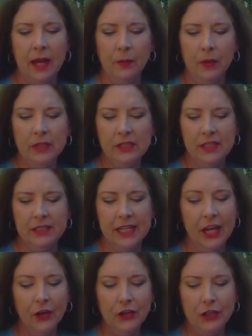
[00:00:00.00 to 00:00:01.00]
I want to
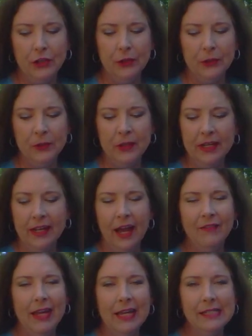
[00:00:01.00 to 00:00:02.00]
tell you
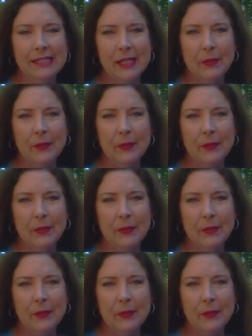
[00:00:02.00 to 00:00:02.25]
I've had